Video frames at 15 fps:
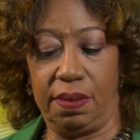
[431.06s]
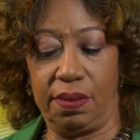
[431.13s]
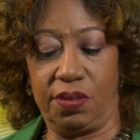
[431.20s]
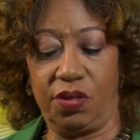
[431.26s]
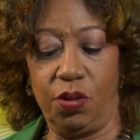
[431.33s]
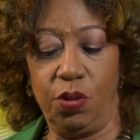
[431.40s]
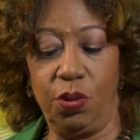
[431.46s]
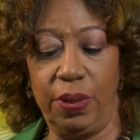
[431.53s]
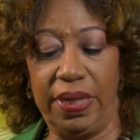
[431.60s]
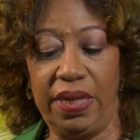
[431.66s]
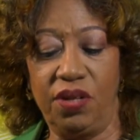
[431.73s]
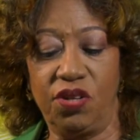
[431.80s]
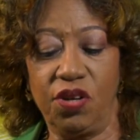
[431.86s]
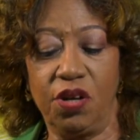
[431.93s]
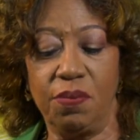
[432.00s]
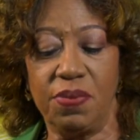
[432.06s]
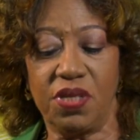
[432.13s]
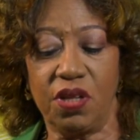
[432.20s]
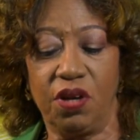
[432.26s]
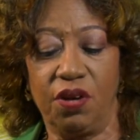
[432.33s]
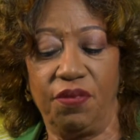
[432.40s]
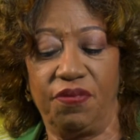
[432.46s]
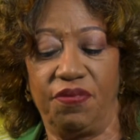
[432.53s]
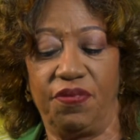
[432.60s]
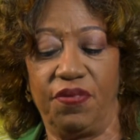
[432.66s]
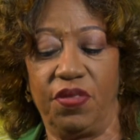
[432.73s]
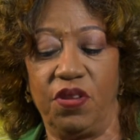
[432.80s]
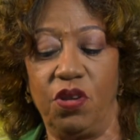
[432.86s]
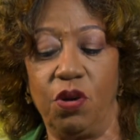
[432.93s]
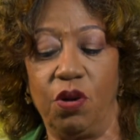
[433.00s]
So in terms of
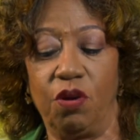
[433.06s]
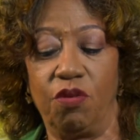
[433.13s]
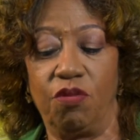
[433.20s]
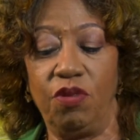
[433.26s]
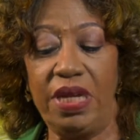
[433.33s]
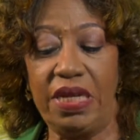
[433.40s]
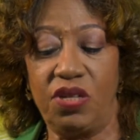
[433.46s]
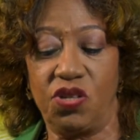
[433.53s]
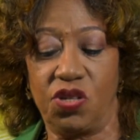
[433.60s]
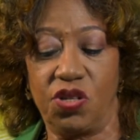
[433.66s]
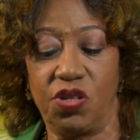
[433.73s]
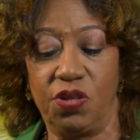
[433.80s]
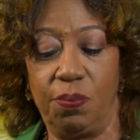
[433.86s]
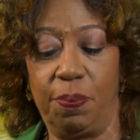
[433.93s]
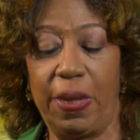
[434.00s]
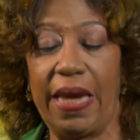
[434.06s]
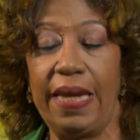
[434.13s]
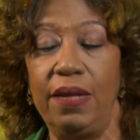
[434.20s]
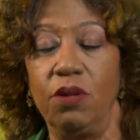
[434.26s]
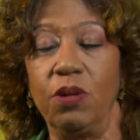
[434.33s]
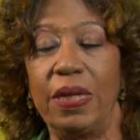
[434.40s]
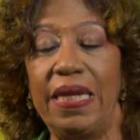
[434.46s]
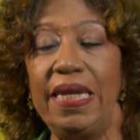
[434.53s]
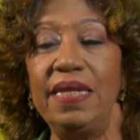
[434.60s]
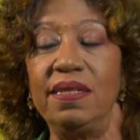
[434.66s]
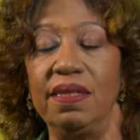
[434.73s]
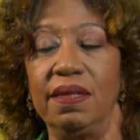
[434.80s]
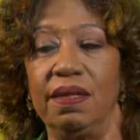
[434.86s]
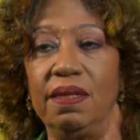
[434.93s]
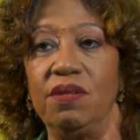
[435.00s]
your reach, by
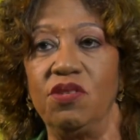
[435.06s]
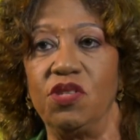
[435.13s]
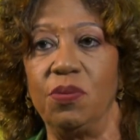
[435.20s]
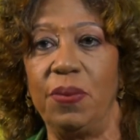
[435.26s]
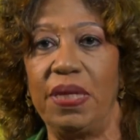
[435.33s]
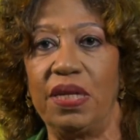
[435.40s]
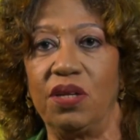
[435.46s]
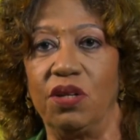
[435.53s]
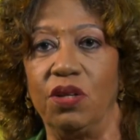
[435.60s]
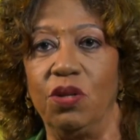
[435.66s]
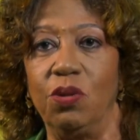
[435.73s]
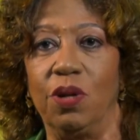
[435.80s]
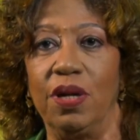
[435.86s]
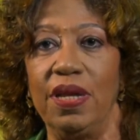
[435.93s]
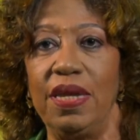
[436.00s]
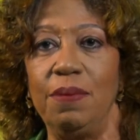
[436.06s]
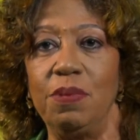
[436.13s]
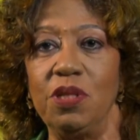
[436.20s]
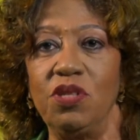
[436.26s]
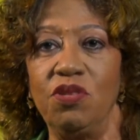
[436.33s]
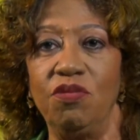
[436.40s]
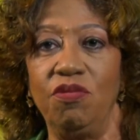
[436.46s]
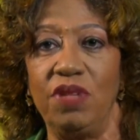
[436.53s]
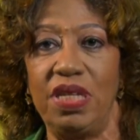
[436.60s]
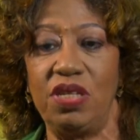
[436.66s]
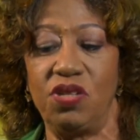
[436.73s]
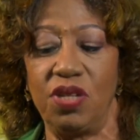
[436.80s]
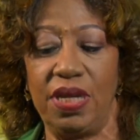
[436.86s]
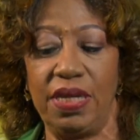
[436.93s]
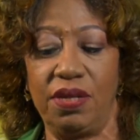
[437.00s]
locating in Jamaica, you are able to
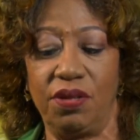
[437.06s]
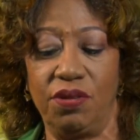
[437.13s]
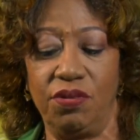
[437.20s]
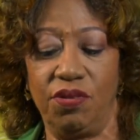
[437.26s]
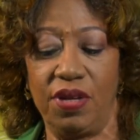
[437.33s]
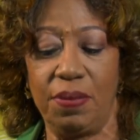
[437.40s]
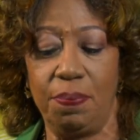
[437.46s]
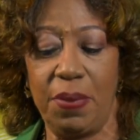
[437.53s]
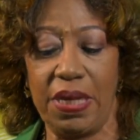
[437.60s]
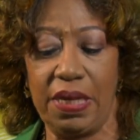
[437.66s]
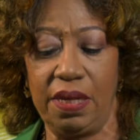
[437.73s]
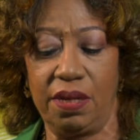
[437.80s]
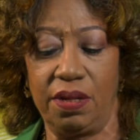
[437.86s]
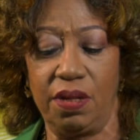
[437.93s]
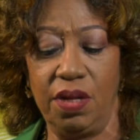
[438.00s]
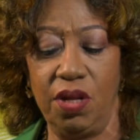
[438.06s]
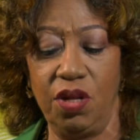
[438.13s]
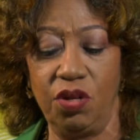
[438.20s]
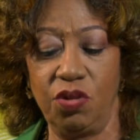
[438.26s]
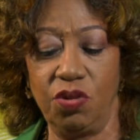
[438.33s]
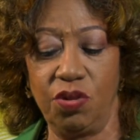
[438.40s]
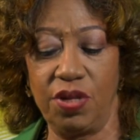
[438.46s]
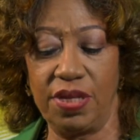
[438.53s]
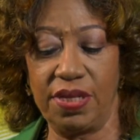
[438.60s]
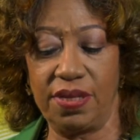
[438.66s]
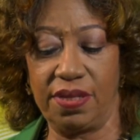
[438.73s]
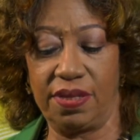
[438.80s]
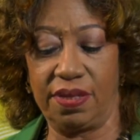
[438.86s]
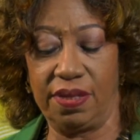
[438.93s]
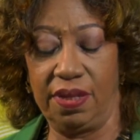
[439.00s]
reach 800 million
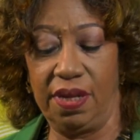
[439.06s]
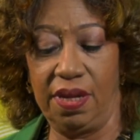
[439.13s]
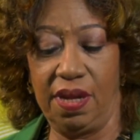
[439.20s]
tourists,